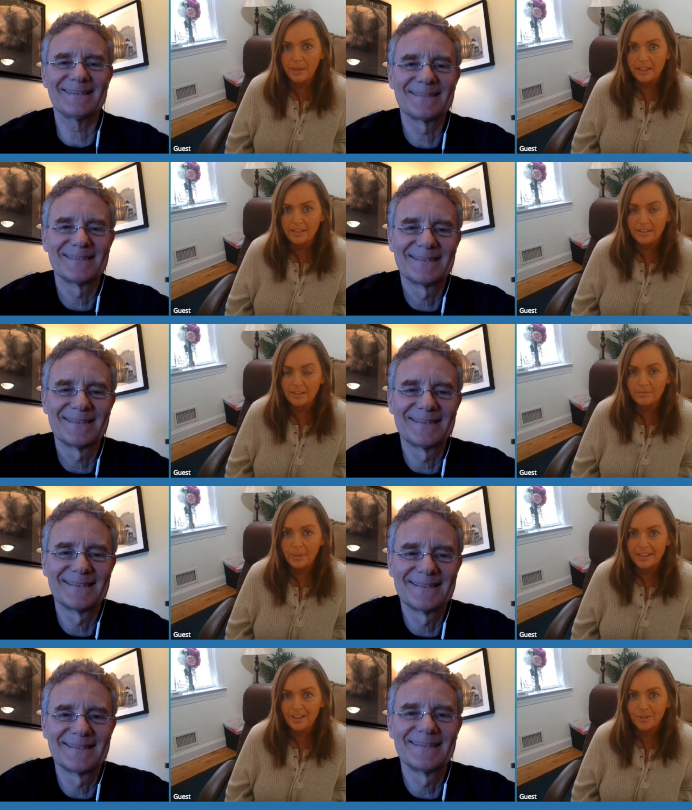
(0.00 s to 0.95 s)
Speaker 1: making it,
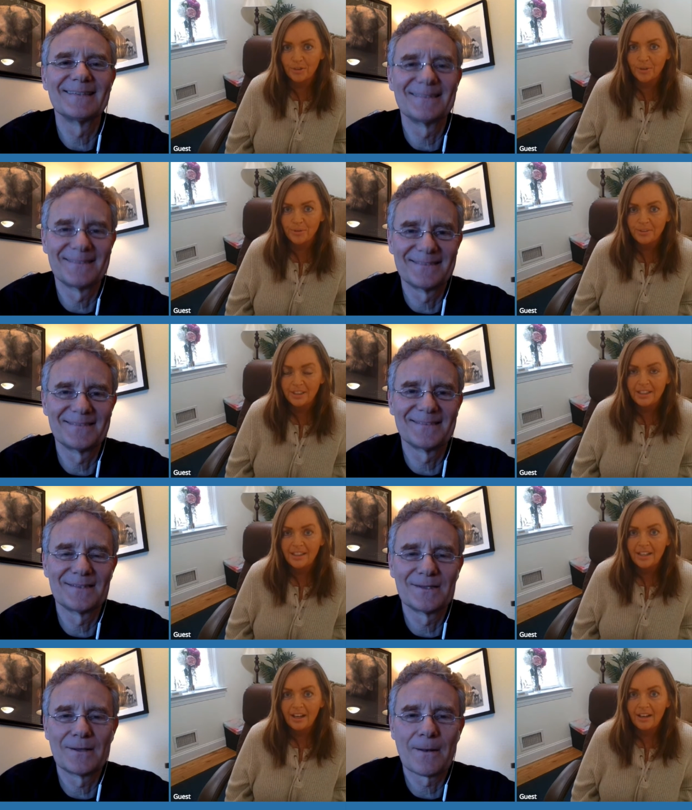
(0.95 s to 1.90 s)
making it through.
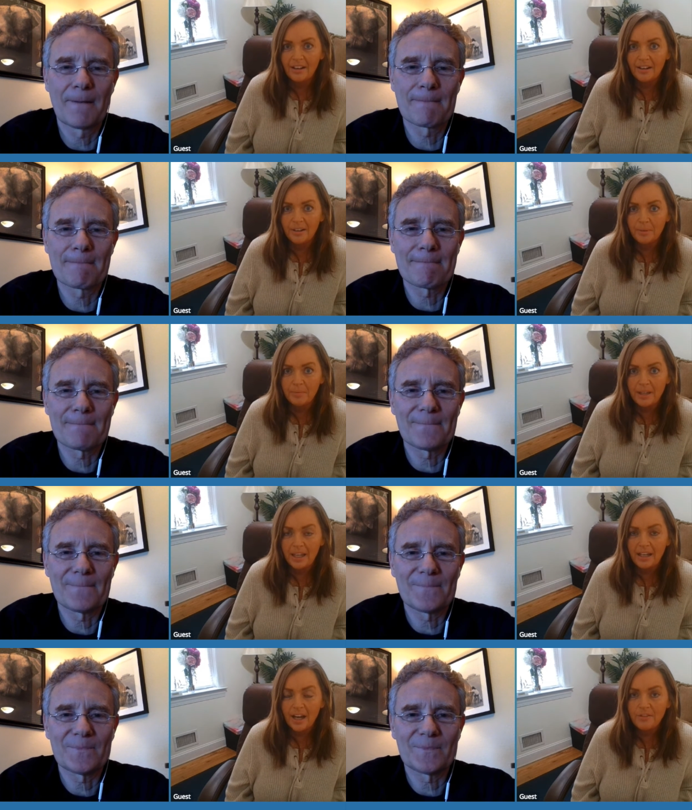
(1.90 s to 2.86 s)
Um,
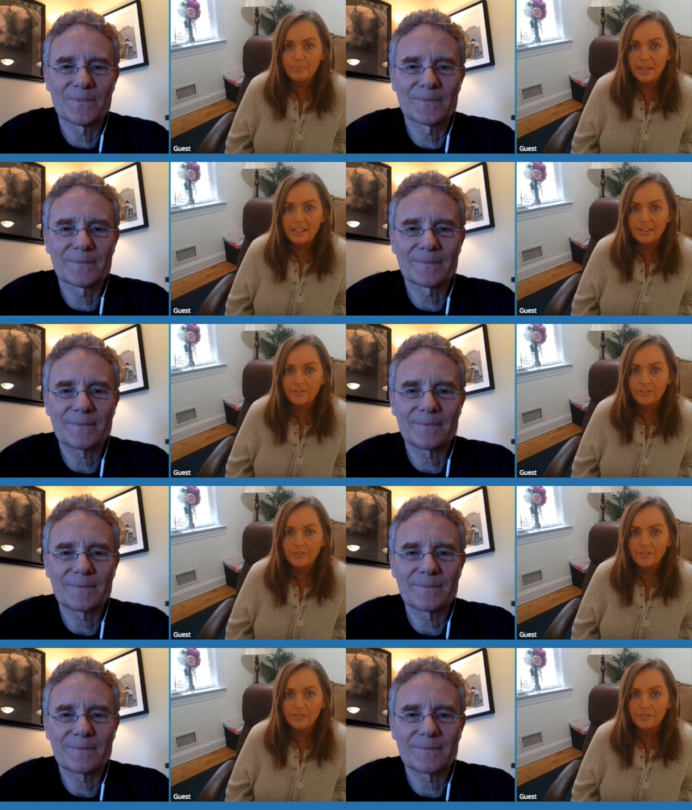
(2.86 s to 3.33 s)
and I've been